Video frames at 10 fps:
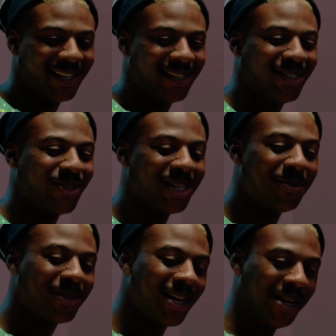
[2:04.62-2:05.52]
So
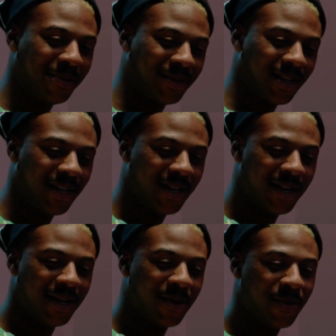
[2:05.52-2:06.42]
sometimes,
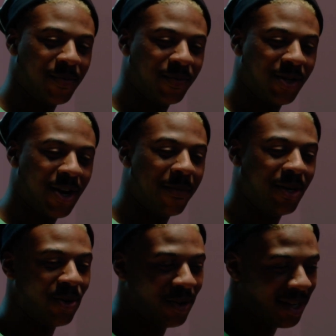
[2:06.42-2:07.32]
you know, I've been
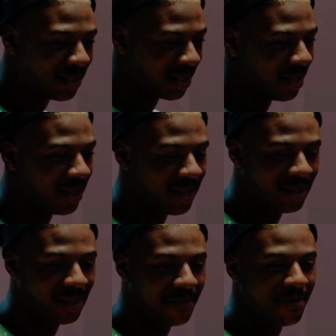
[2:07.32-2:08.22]
doing this a
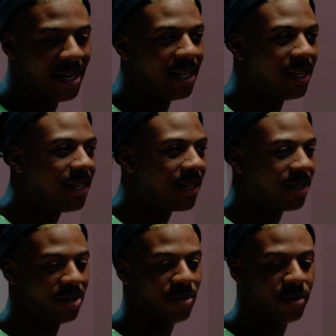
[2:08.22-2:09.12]
minute.
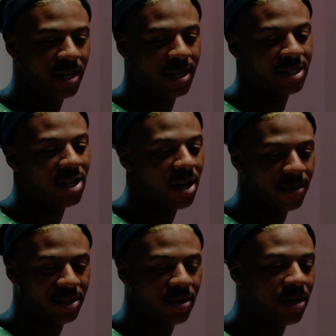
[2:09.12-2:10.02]
Started
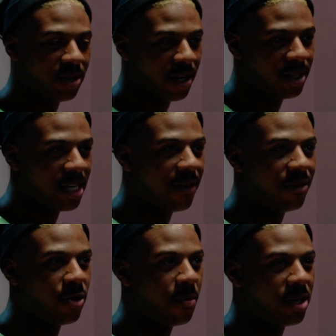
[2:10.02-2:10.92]
with Studio 37
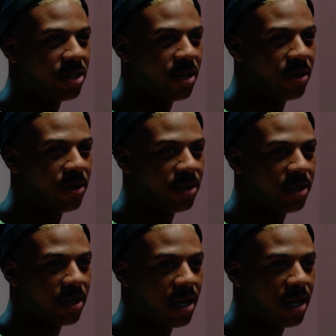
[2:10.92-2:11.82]
doing my shows
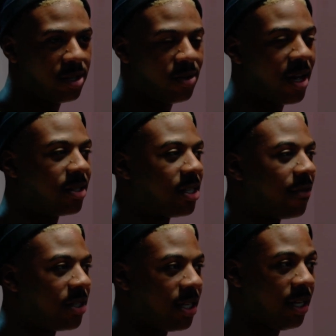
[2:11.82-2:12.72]

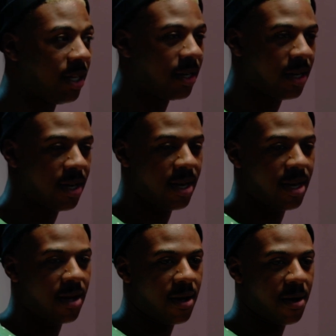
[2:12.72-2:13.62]
2017.
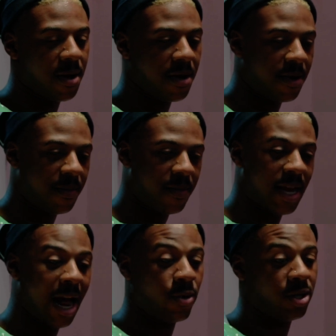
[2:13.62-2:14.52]

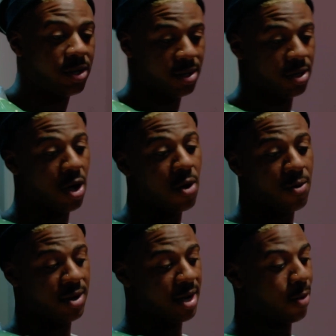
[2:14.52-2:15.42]
And I would
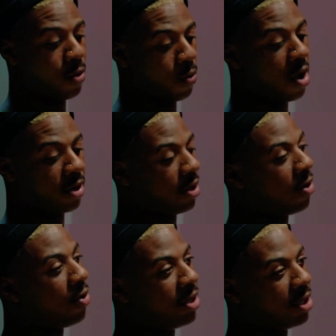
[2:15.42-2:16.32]
go and I would walk
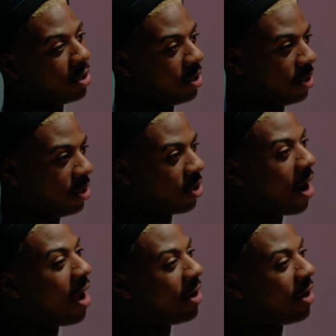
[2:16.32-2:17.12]
on the crowd.